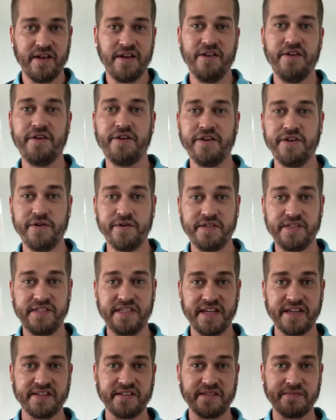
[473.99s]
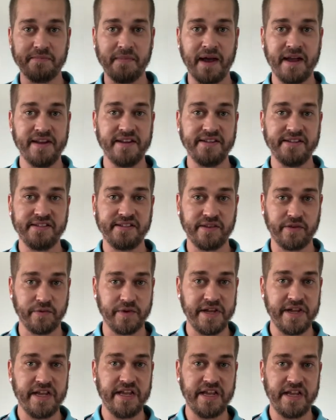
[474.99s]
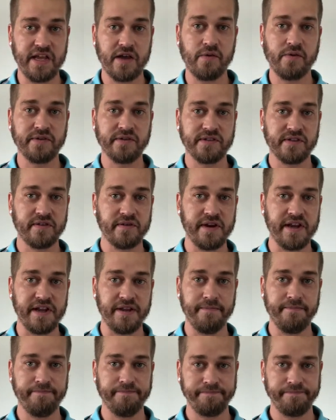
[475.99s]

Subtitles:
you can do 6 minus 3 equals 3.